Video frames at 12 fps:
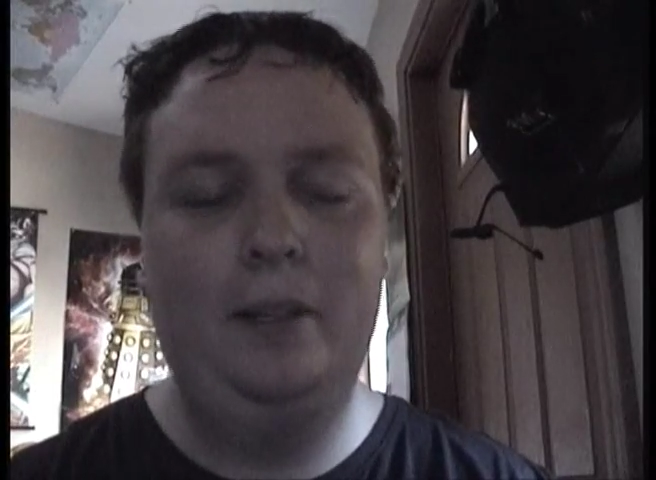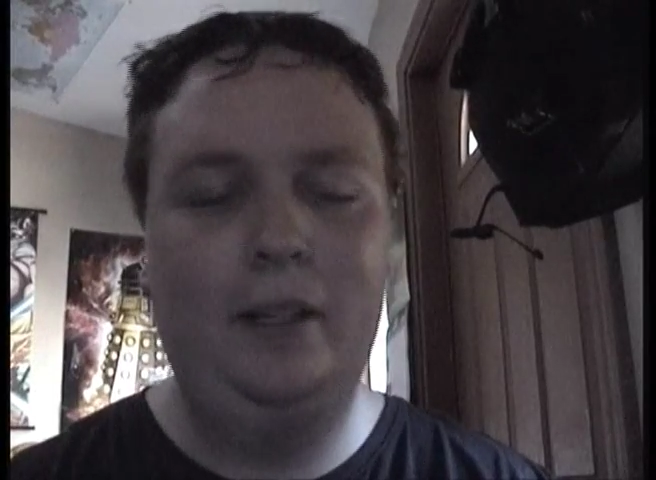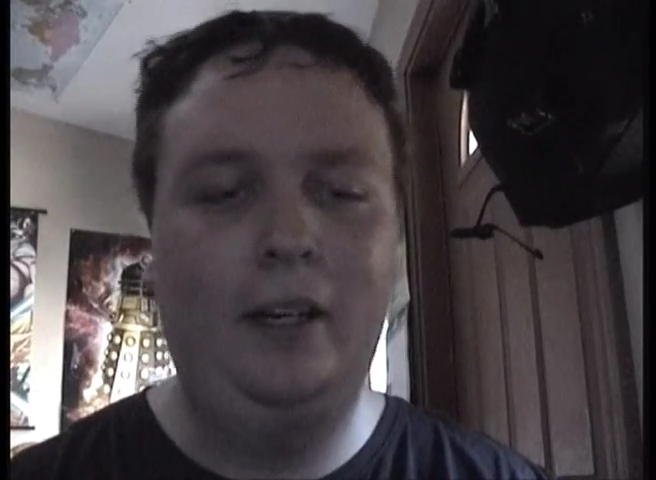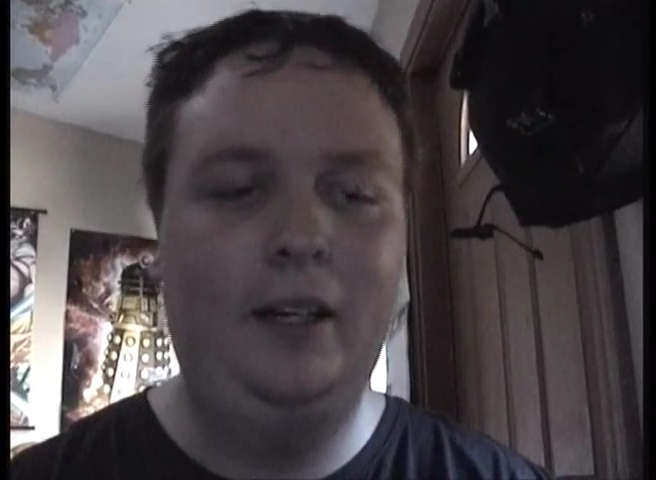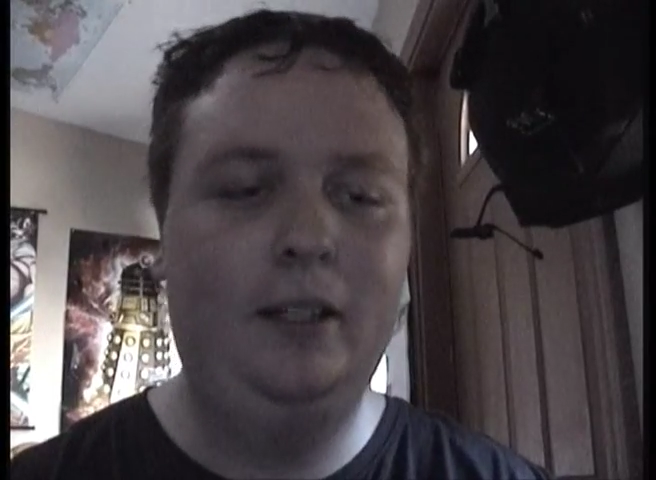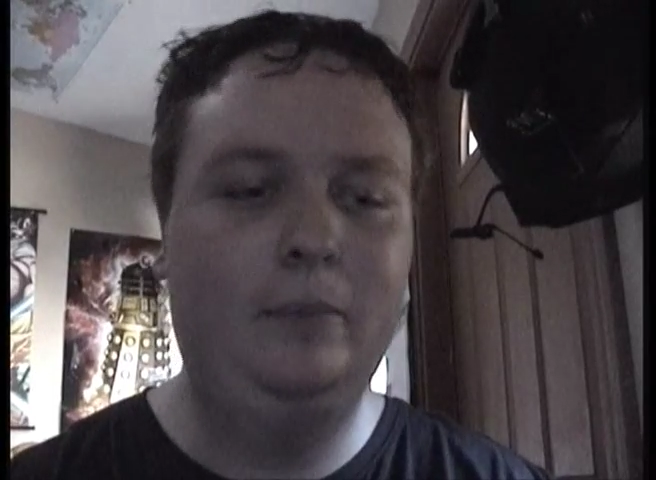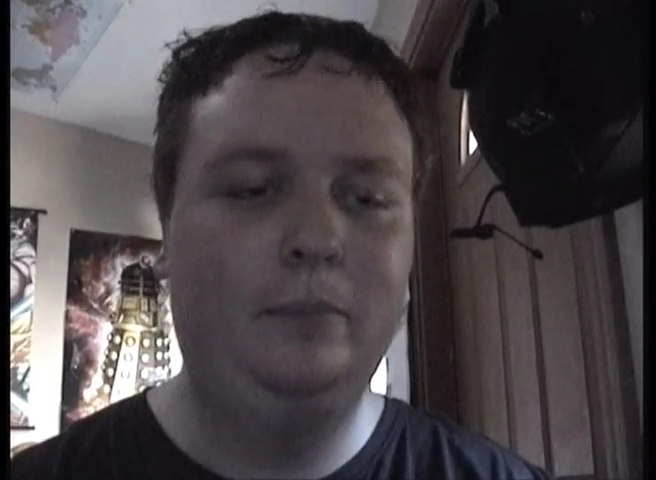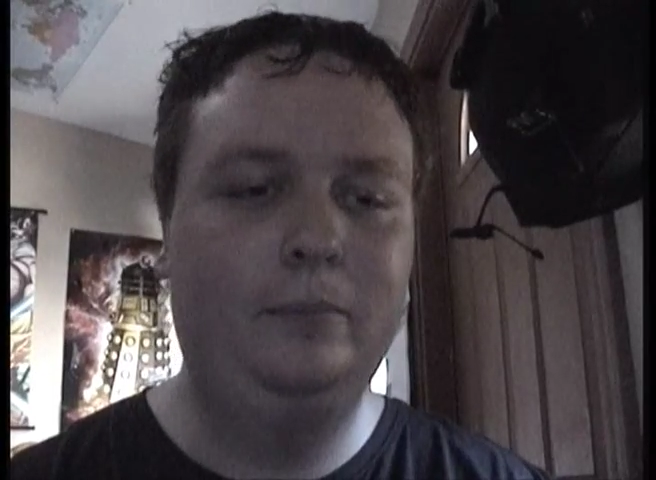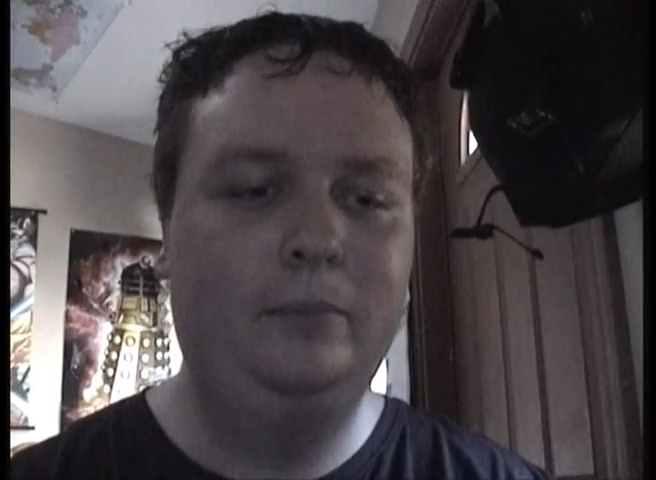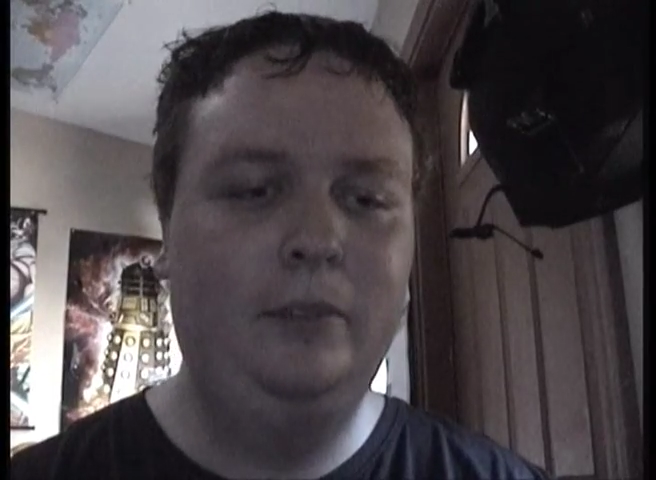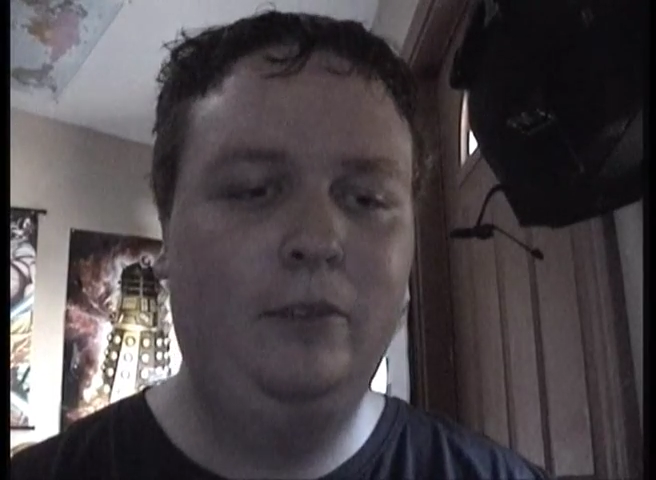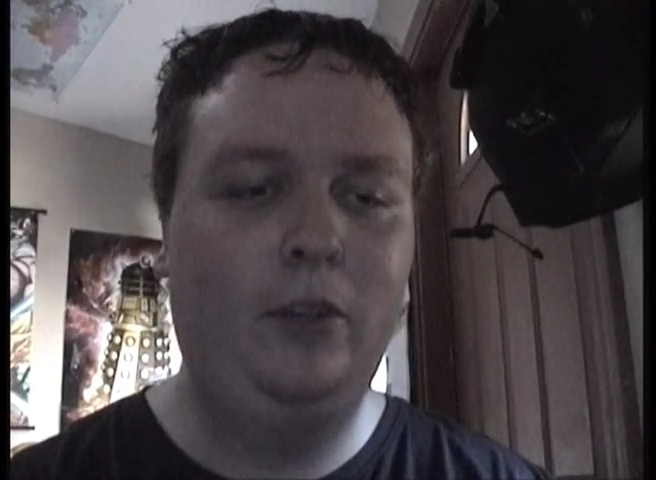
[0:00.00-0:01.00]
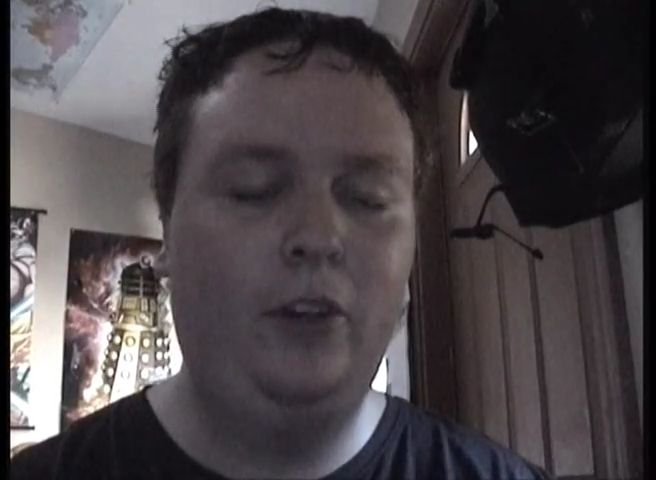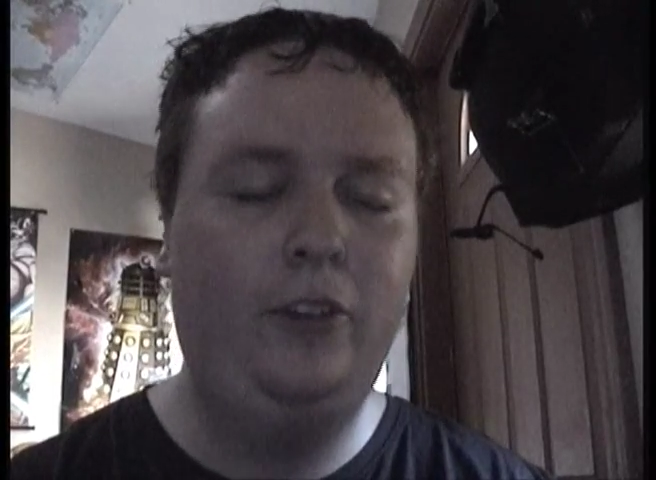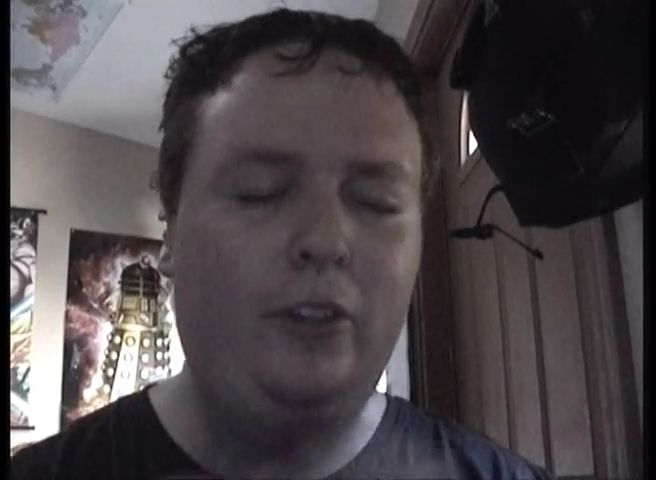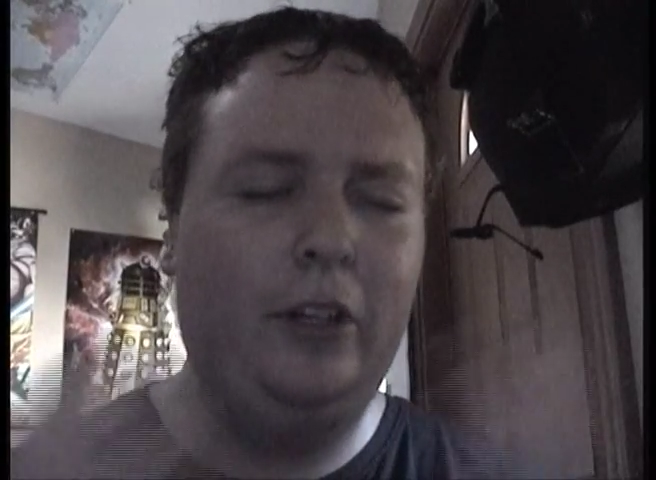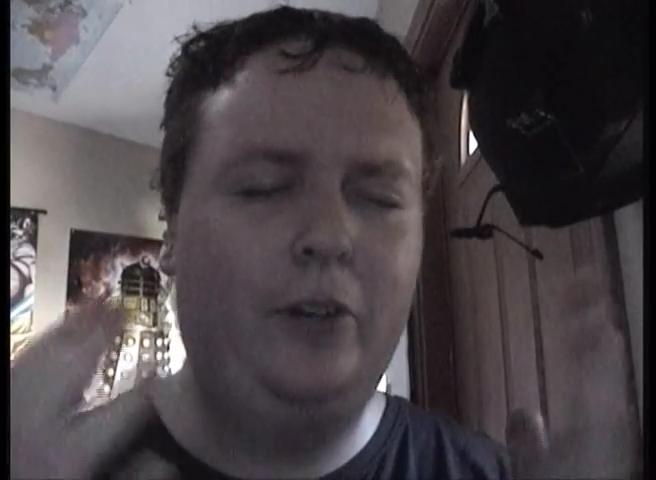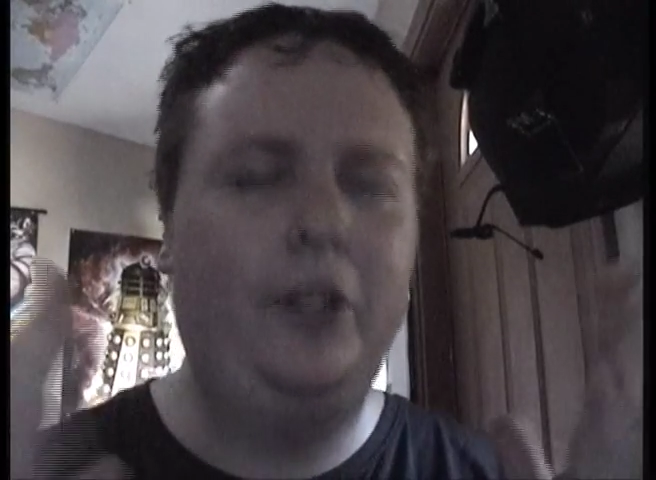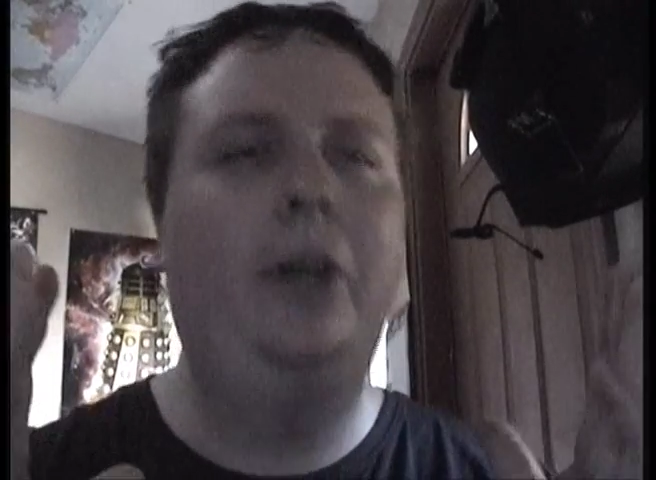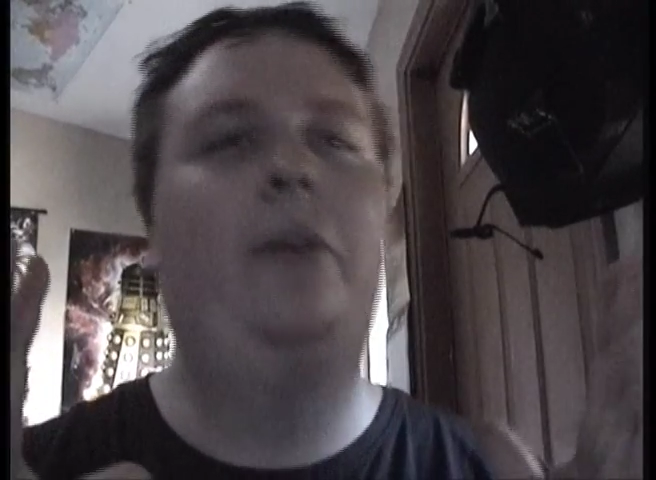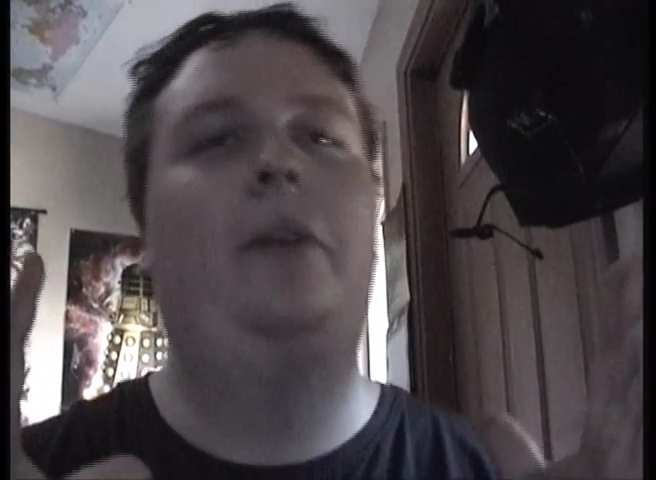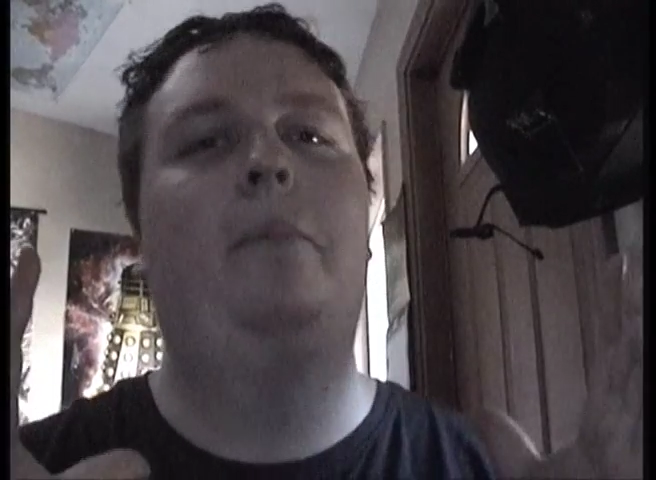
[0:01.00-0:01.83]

for those of you who don't know,